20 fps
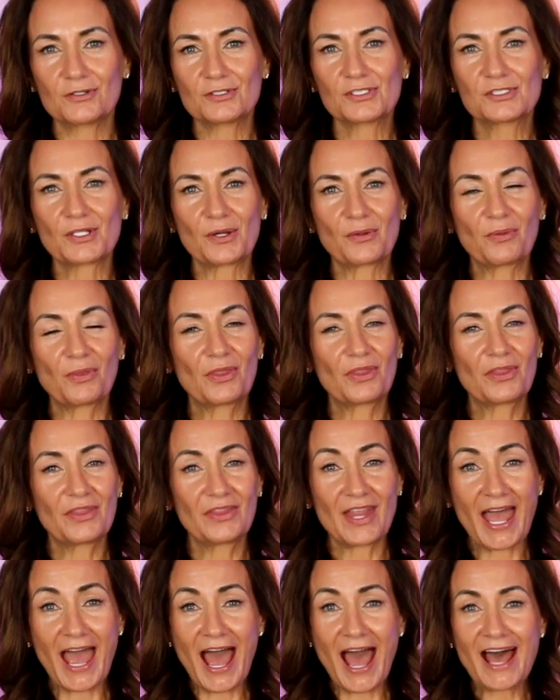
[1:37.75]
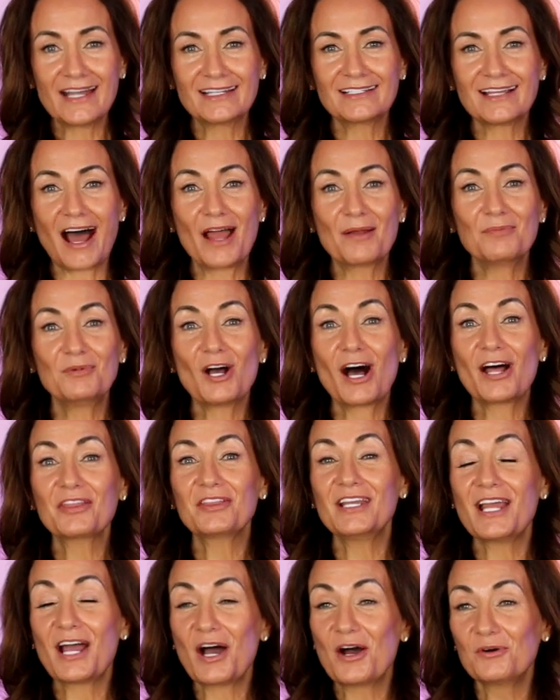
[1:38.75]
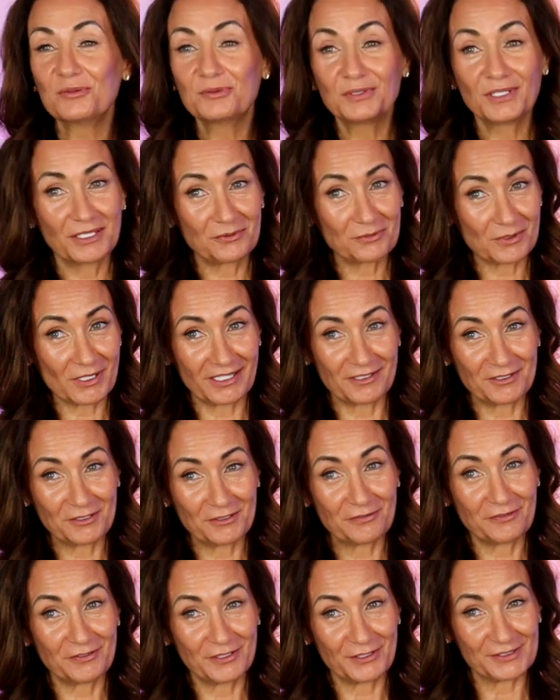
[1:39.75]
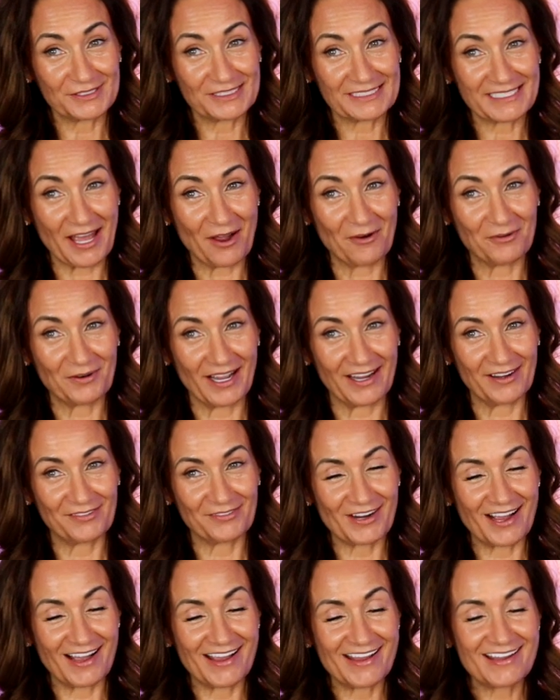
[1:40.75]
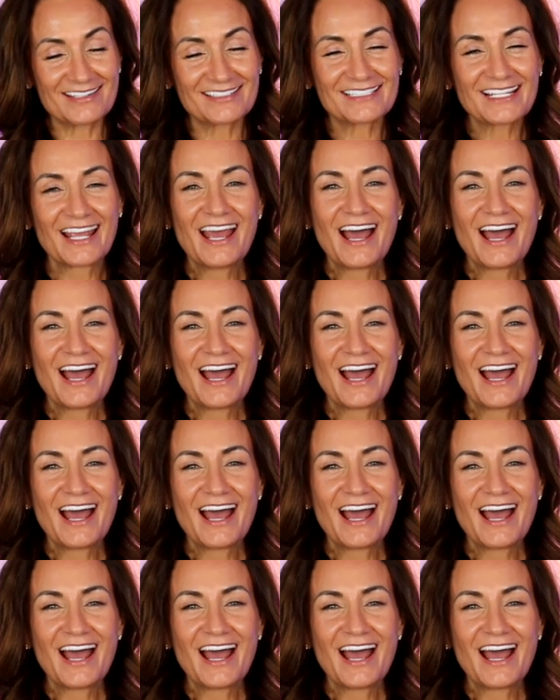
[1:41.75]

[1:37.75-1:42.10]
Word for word: So that I'm not the only one who feels that way, right?